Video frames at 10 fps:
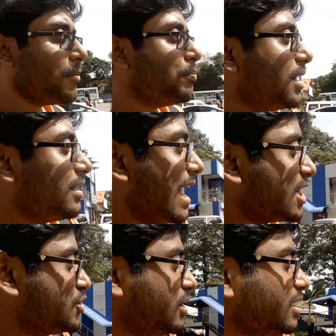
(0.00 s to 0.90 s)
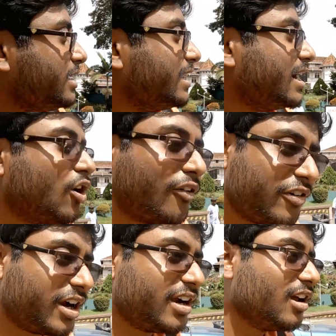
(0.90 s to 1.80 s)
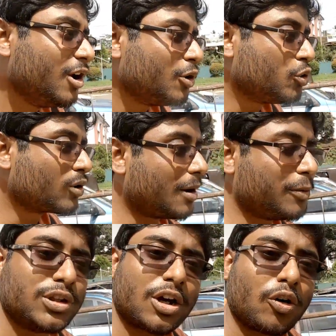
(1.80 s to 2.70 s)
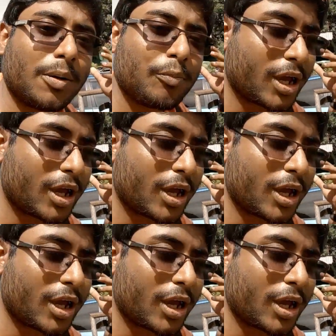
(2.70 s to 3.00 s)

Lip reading: But actually he had offered to come to the Colombo